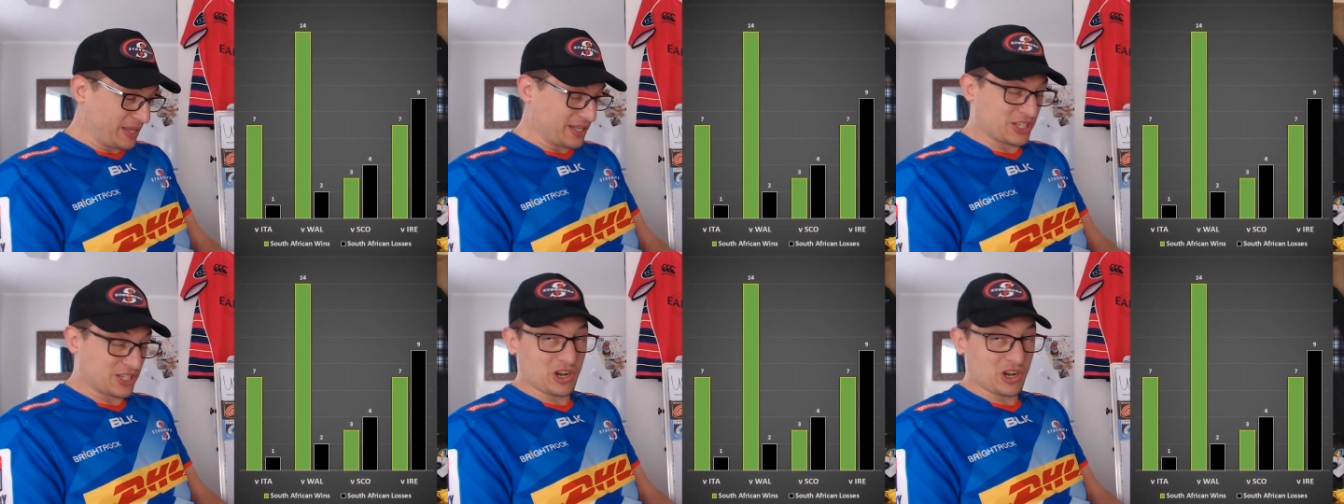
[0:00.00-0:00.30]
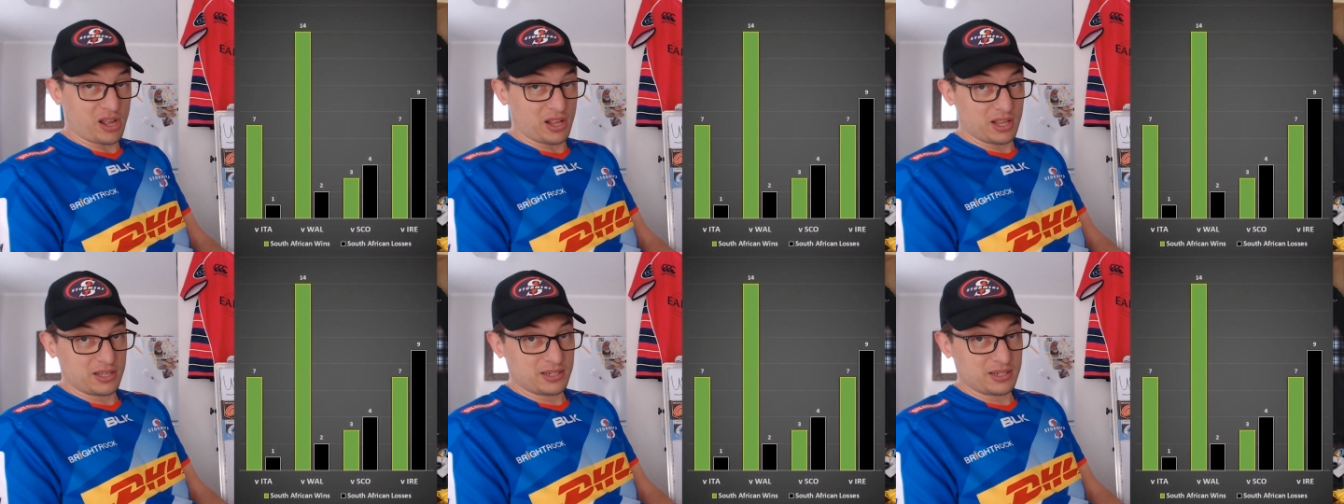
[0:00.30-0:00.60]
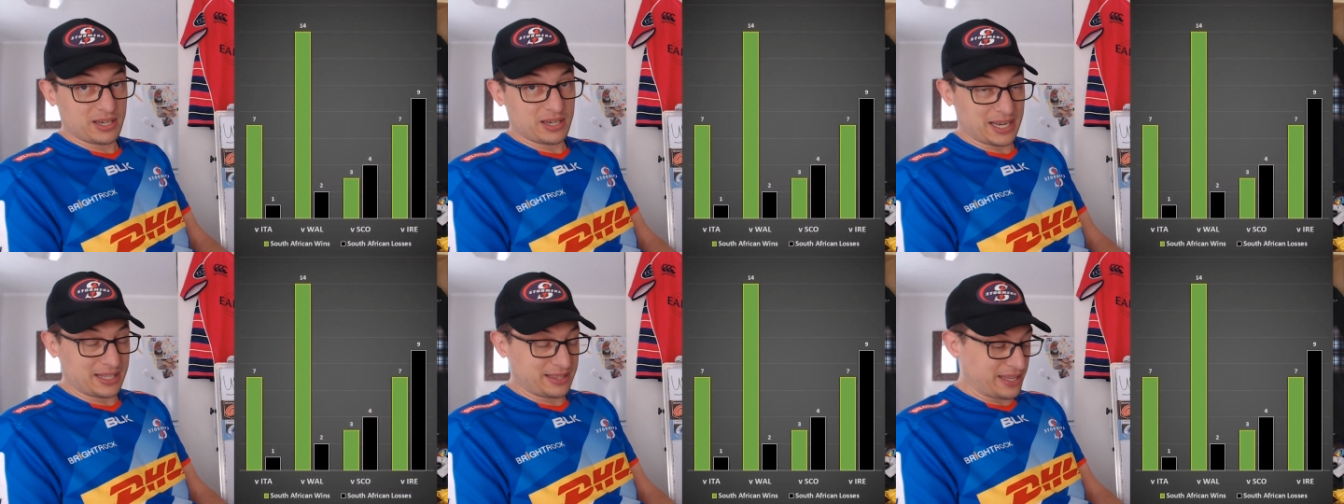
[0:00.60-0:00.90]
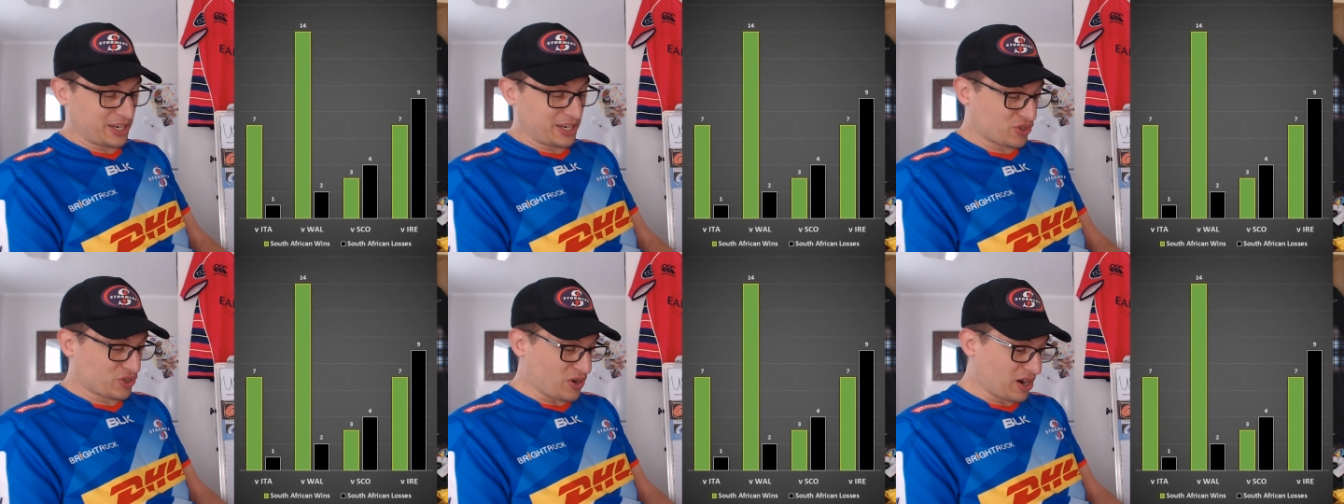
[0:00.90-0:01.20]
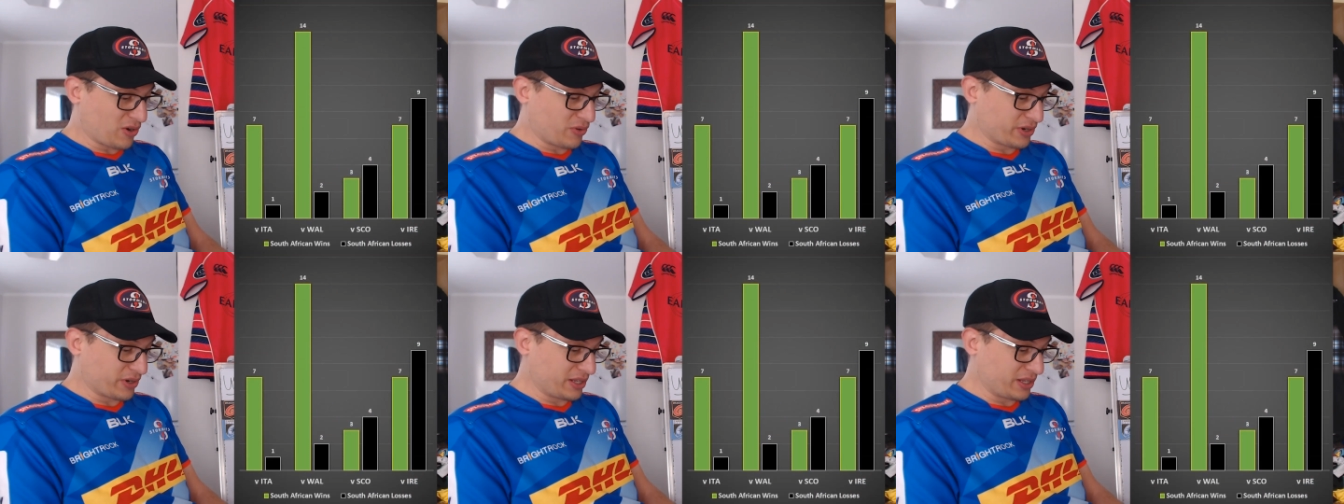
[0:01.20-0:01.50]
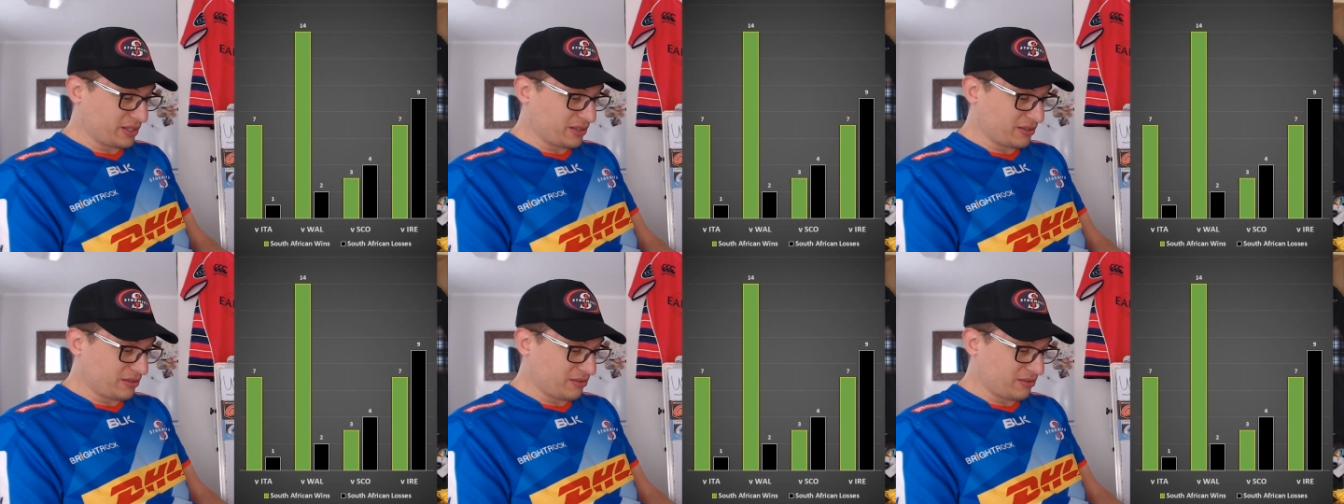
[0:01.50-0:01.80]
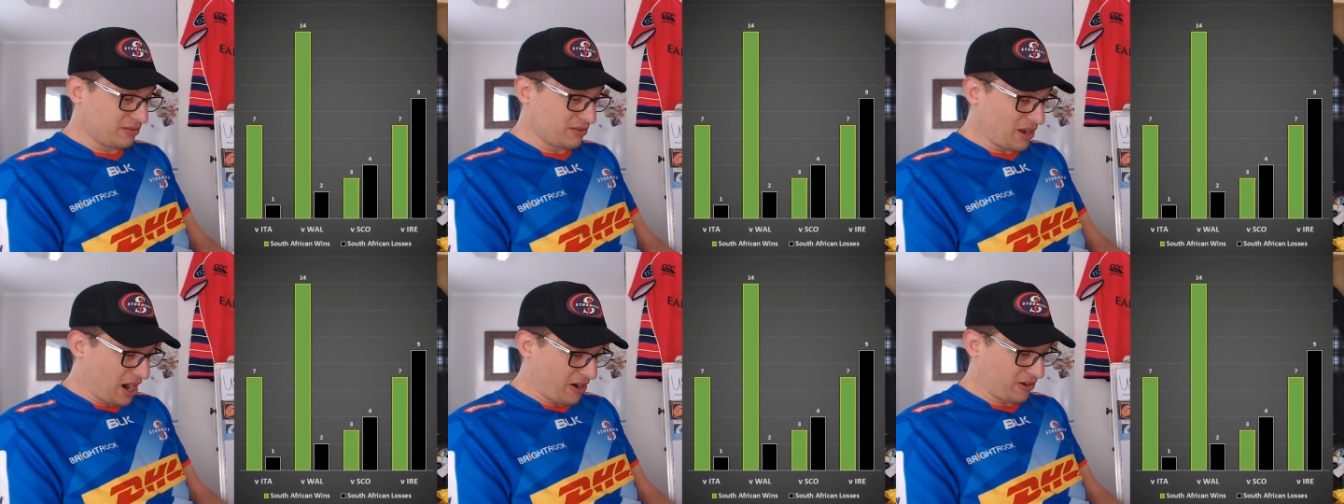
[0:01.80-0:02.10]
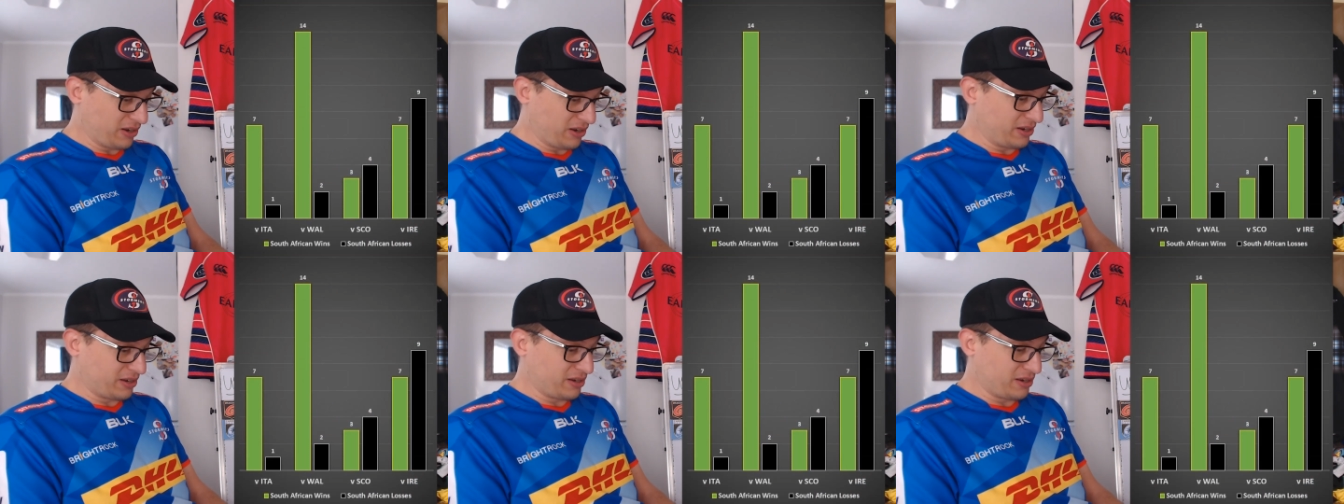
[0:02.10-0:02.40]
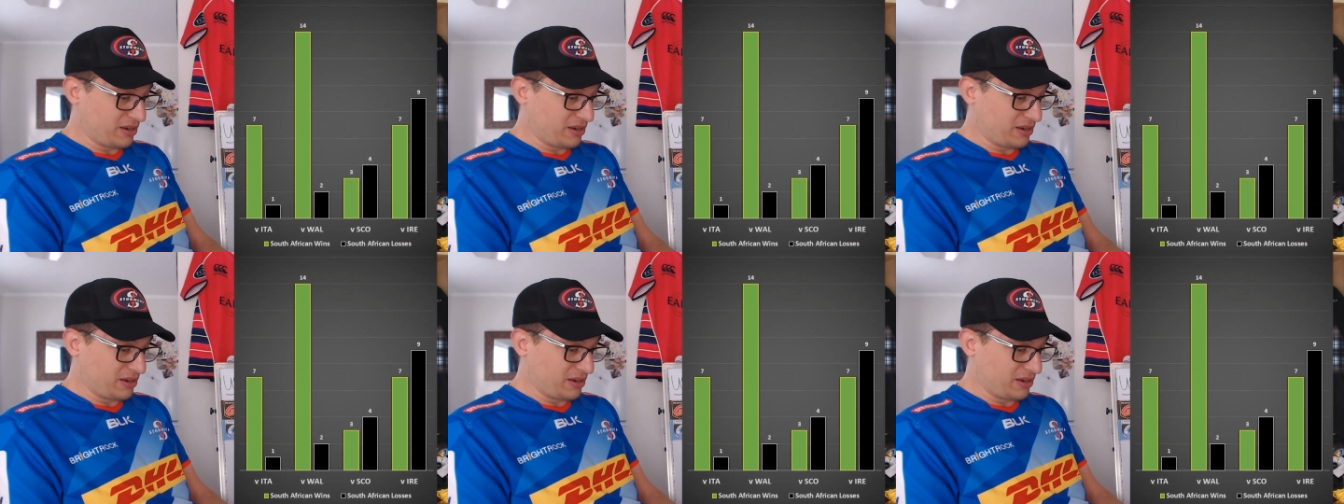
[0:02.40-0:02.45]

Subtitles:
Scotland and they struggled in Ireland.